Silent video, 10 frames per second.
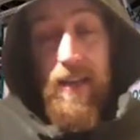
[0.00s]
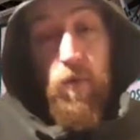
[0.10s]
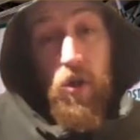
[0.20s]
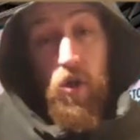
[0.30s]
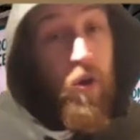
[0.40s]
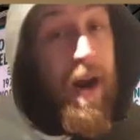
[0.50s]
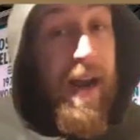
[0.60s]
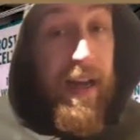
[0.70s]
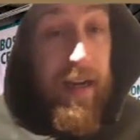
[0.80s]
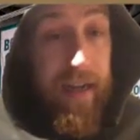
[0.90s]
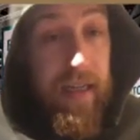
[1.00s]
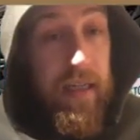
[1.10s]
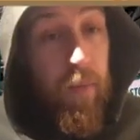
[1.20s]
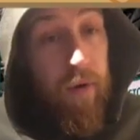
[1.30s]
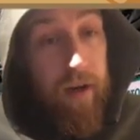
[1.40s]
trying, I guess,
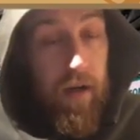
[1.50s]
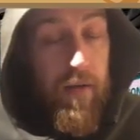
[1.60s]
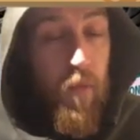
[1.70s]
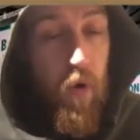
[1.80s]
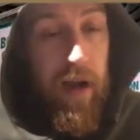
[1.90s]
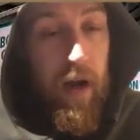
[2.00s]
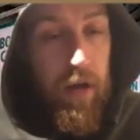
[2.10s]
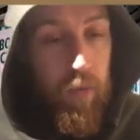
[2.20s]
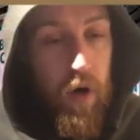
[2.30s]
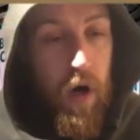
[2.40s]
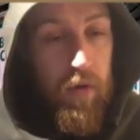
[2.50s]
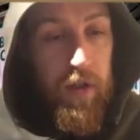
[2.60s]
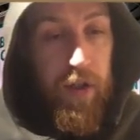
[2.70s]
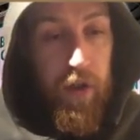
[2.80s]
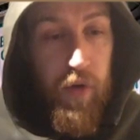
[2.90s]
to bring a more accountable
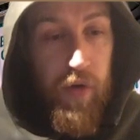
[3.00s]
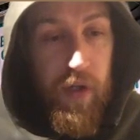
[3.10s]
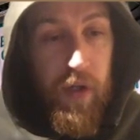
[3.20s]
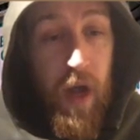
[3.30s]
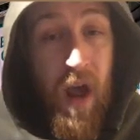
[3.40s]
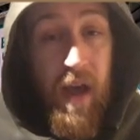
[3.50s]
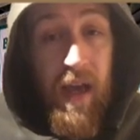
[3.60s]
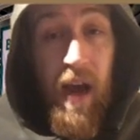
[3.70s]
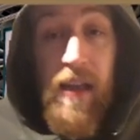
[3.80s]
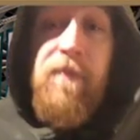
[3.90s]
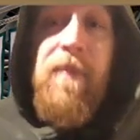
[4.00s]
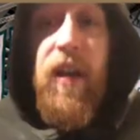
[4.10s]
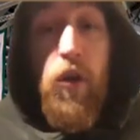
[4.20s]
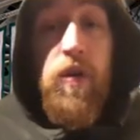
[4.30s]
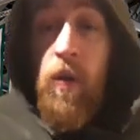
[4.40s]
culture to Houston. He
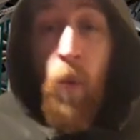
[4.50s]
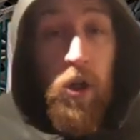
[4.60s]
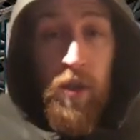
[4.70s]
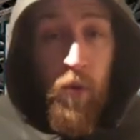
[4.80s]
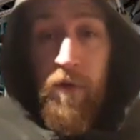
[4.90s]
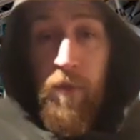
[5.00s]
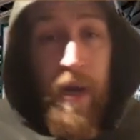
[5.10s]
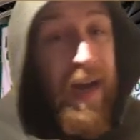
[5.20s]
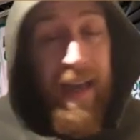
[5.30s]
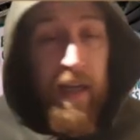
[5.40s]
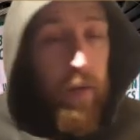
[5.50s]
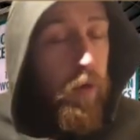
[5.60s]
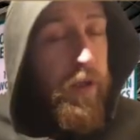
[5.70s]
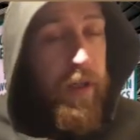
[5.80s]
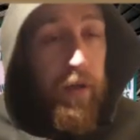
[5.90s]
made Houston watchable for me. I hated
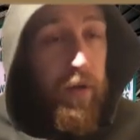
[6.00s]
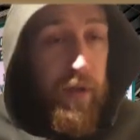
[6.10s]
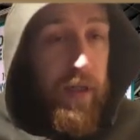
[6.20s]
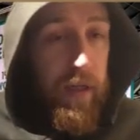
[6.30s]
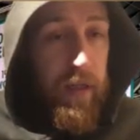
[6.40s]
watching Houston.